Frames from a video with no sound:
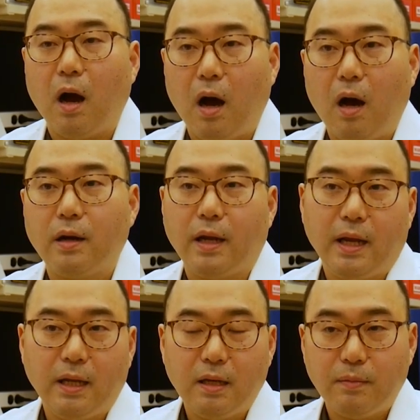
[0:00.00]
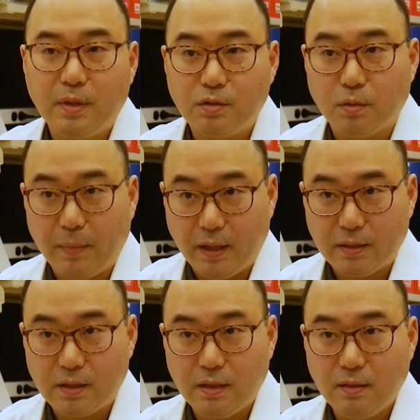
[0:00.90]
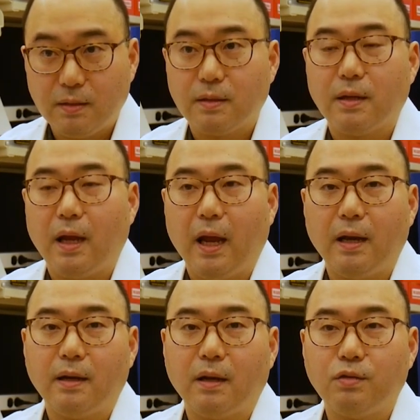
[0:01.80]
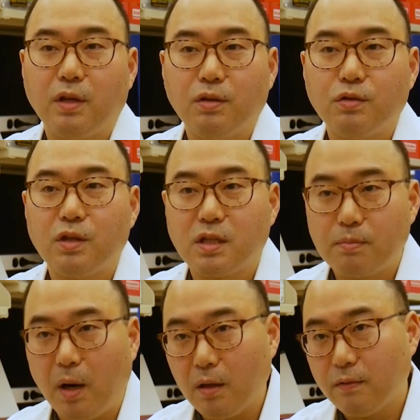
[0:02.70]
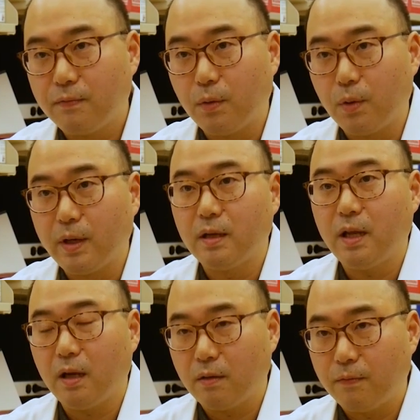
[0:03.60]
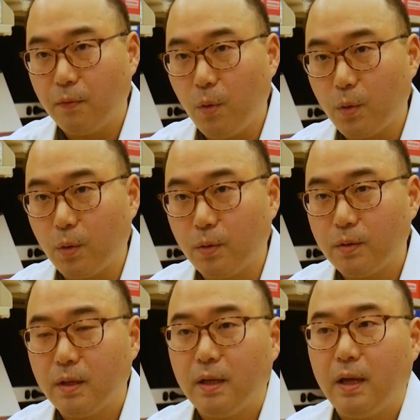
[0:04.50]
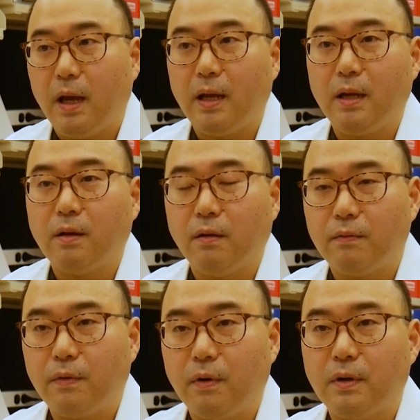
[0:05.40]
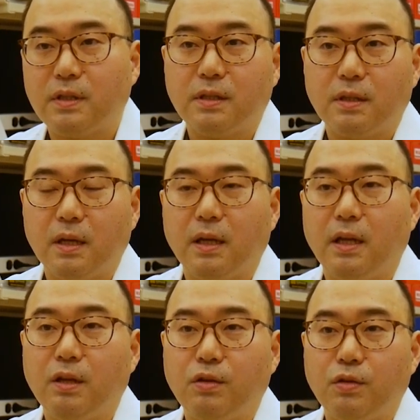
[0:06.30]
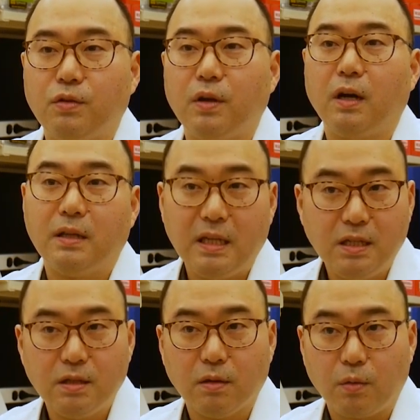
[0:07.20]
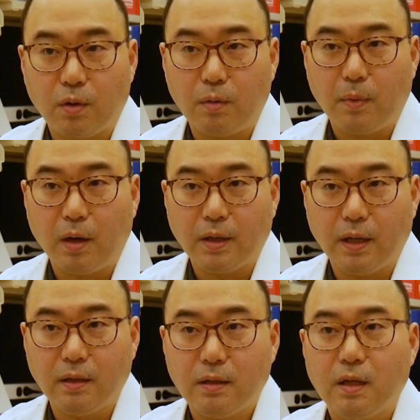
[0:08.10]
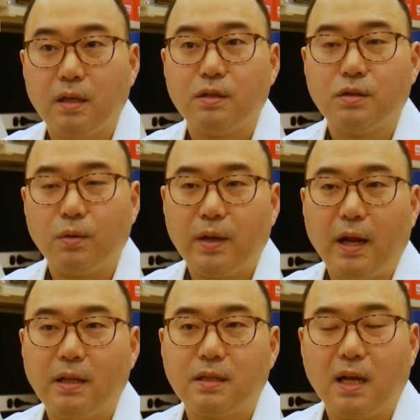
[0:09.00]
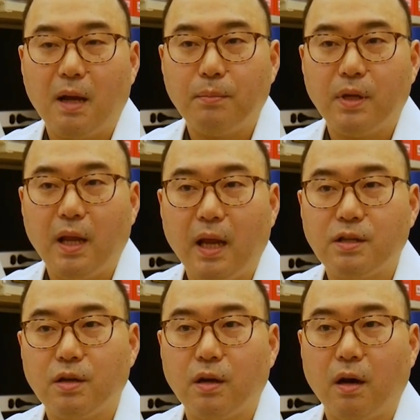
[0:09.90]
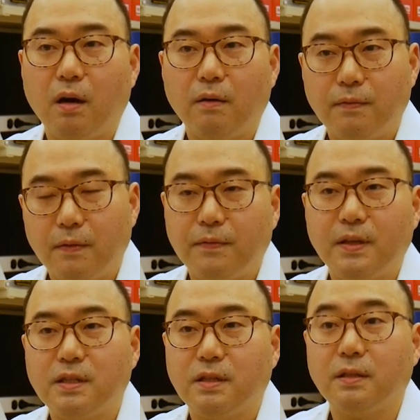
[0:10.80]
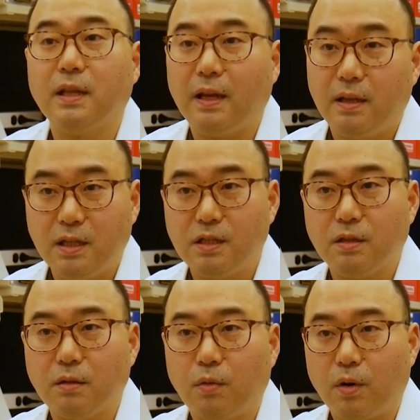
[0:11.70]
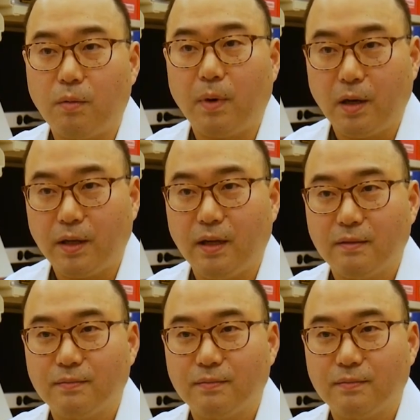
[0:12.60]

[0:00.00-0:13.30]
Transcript: on an individual medicine and uh, you can use a smartphone and take the photo and it converts into a digital watermarking so that it's combination of physical and digital watermarking.